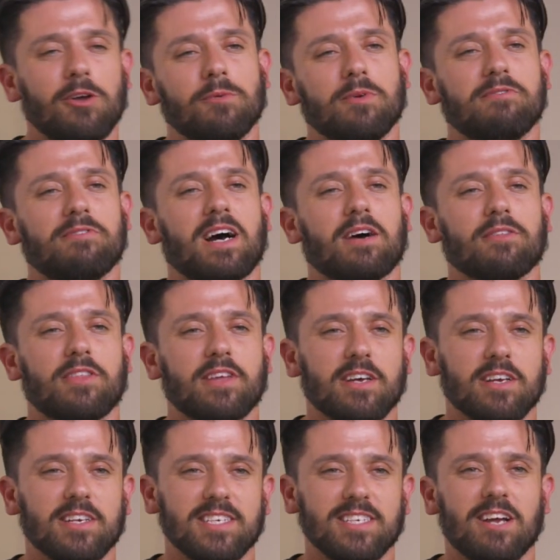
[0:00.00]
We found
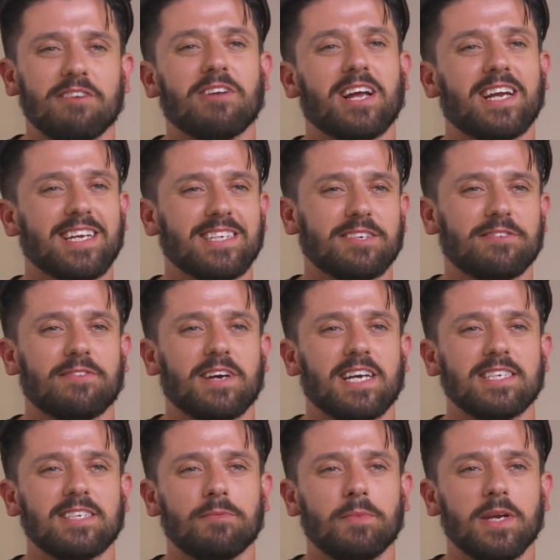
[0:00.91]
the Snowflake
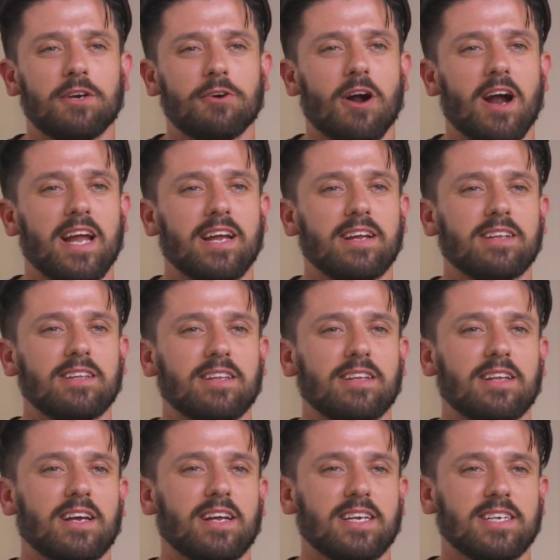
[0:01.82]
interface to be great,
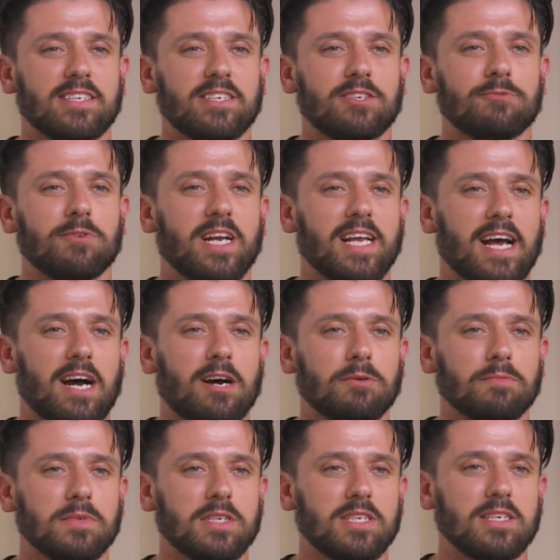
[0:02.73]
and it's really
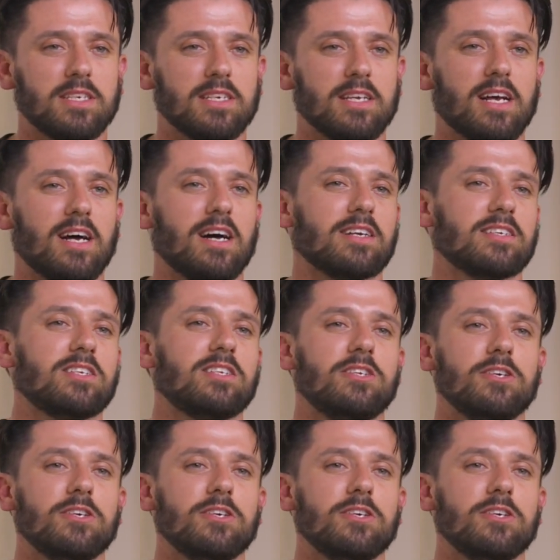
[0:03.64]
helped us